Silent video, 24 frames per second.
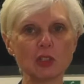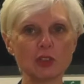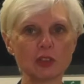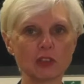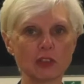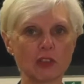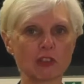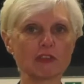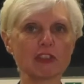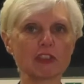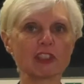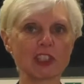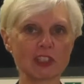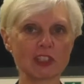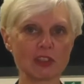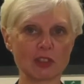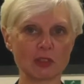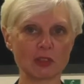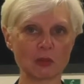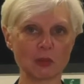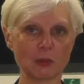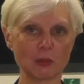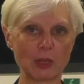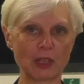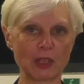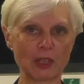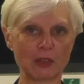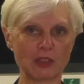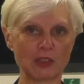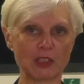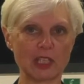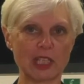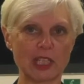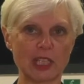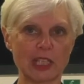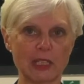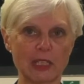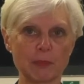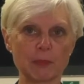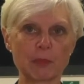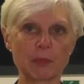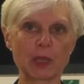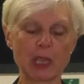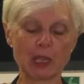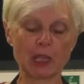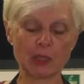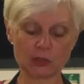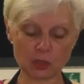the traditional method here.
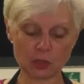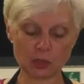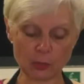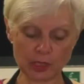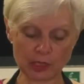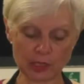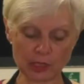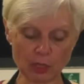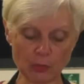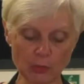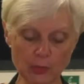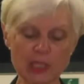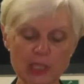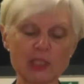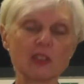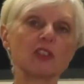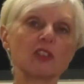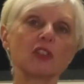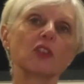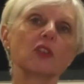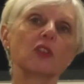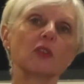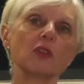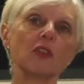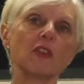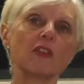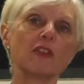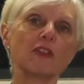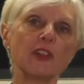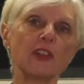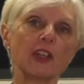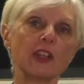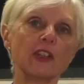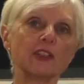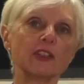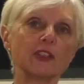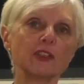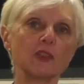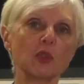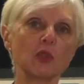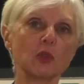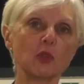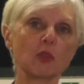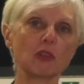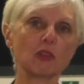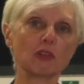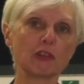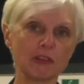So we're going to, first of all,
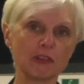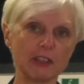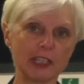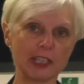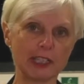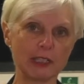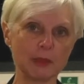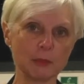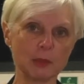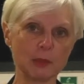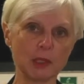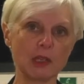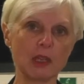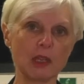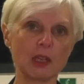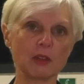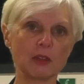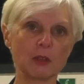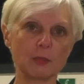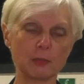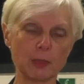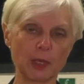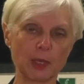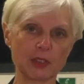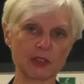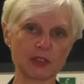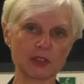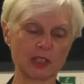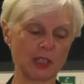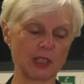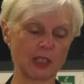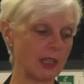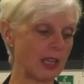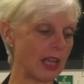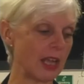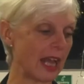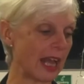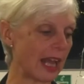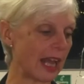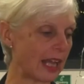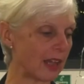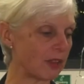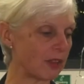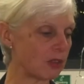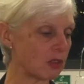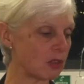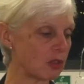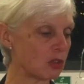cream the butter
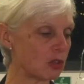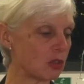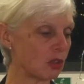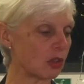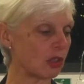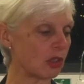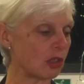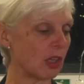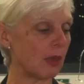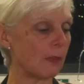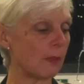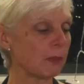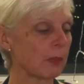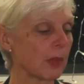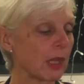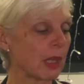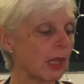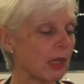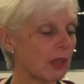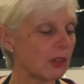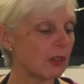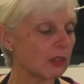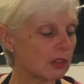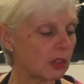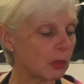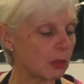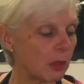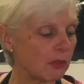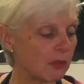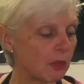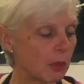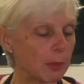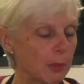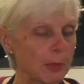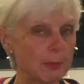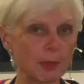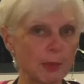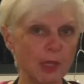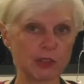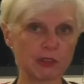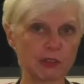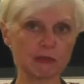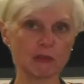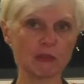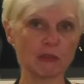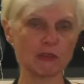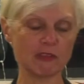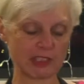and the sugar. So I've got my butter
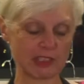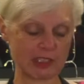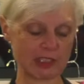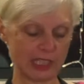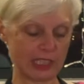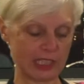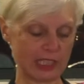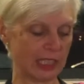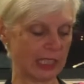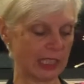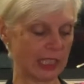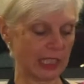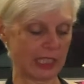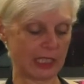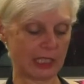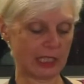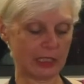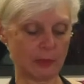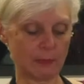already in here,